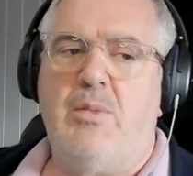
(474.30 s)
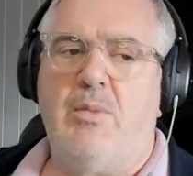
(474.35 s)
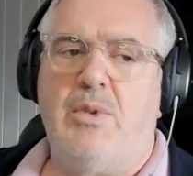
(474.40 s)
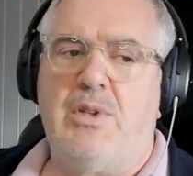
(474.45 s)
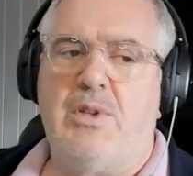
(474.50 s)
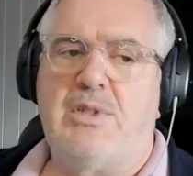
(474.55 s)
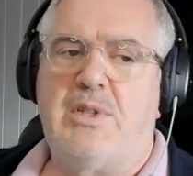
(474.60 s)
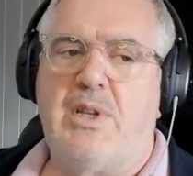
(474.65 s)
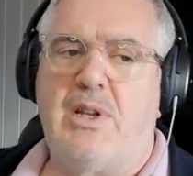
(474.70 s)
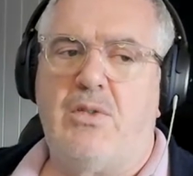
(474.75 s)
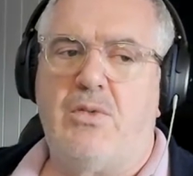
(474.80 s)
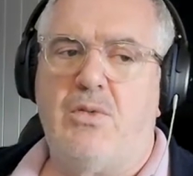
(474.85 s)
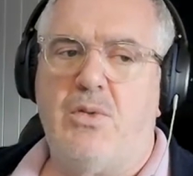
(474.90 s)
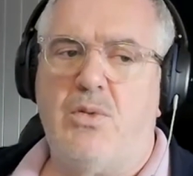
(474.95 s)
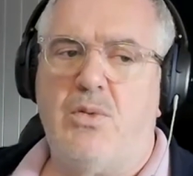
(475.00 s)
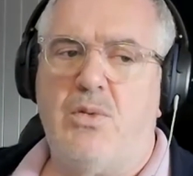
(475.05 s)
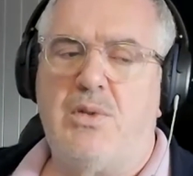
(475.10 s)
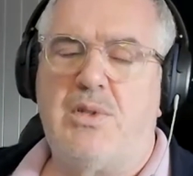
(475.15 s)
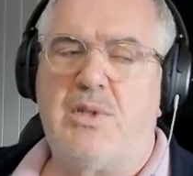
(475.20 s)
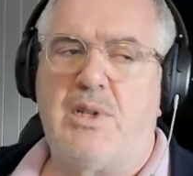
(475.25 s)
minimal set of
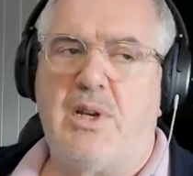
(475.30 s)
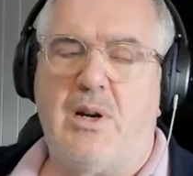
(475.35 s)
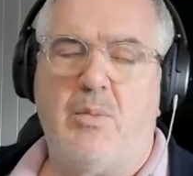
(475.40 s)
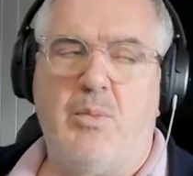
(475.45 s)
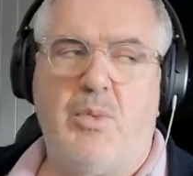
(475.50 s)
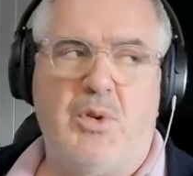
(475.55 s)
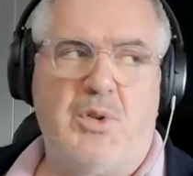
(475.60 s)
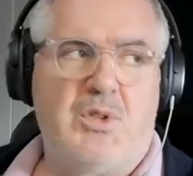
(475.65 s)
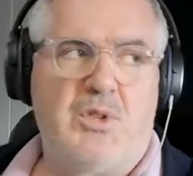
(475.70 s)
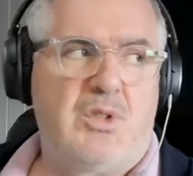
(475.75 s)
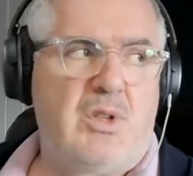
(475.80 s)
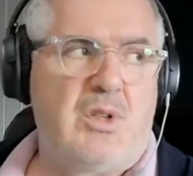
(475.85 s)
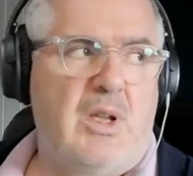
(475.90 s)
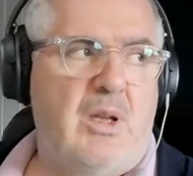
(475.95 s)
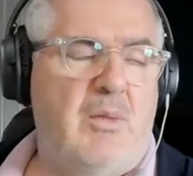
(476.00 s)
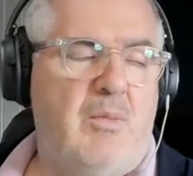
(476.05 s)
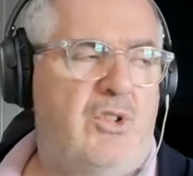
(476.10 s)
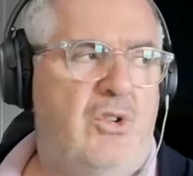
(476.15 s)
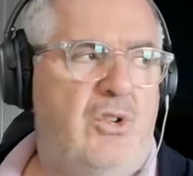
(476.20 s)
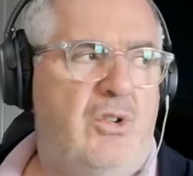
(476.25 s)
rules there. But
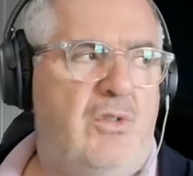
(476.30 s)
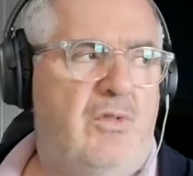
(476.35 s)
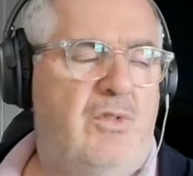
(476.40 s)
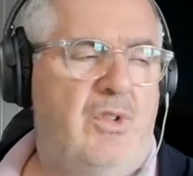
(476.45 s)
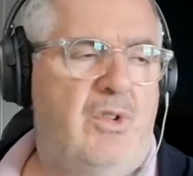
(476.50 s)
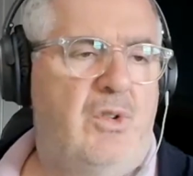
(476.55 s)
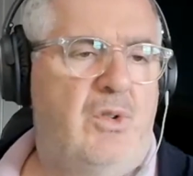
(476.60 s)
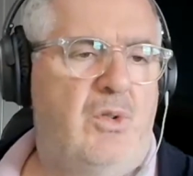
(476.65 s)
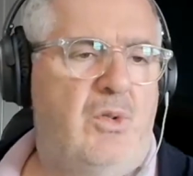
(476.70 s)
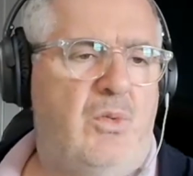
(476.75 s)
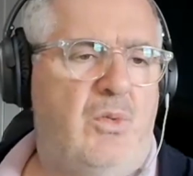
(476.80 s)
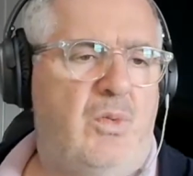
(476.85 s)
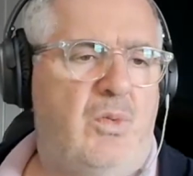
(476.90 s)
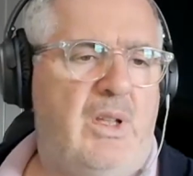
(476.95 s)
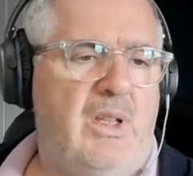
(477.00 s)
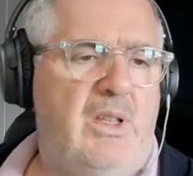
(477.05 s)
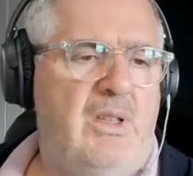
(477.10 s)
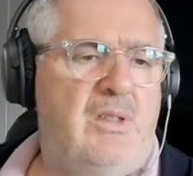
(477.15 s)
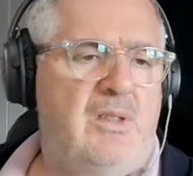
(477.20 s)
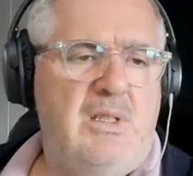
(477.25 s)
what's your
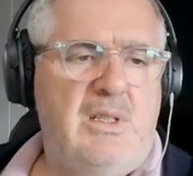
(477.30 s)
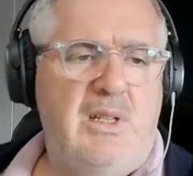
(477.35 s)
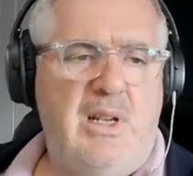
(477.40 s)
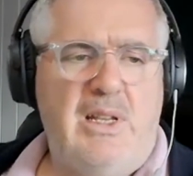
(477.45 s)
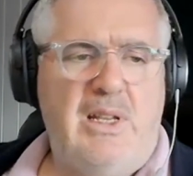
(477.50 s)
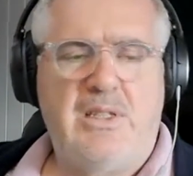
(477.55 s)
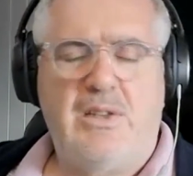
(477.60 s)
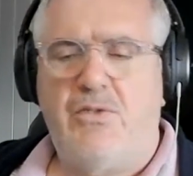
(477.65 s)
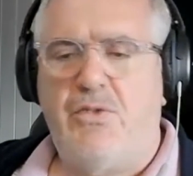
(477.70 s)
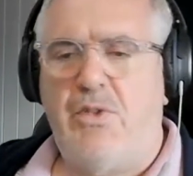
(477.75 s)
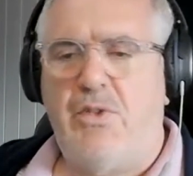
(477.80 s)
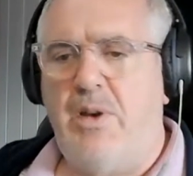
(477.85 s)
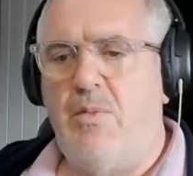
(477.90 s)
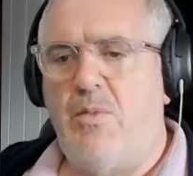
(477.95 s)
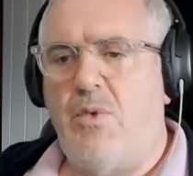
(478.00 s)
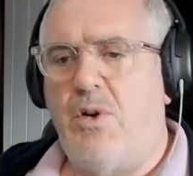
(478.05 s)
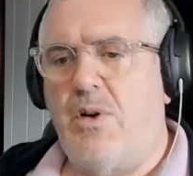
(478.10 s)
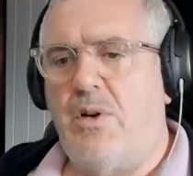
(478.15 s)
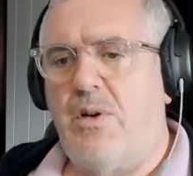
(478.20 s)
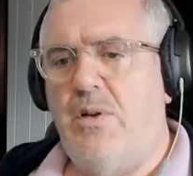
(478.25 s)
view? Is LeSS a
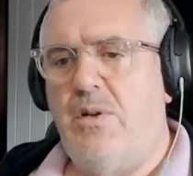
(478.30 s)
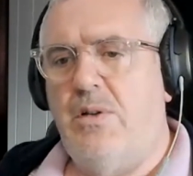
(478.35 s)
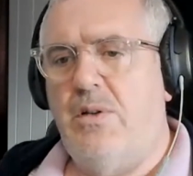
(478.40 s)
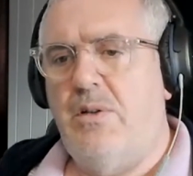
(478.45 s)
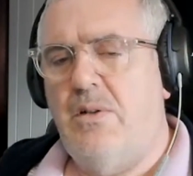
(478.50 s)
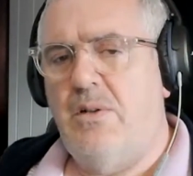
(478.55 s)
framework?